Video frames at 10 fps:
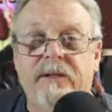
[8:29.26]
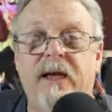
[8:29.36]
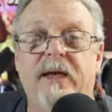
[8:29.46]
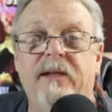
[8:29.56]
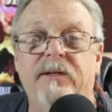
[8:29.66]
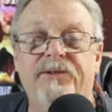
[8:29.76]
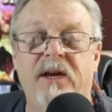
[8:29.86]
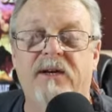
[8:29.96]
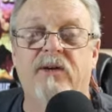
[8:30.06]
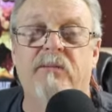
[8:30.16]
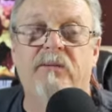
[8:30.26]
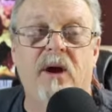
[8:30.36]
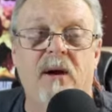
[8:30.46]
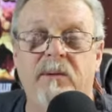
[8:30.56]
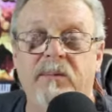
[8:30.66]
had a little technical
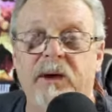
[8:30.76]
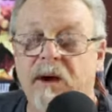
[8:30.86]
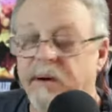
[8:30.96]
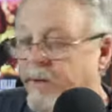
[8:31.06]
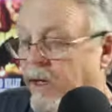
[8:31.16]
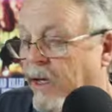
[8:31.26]
problem there.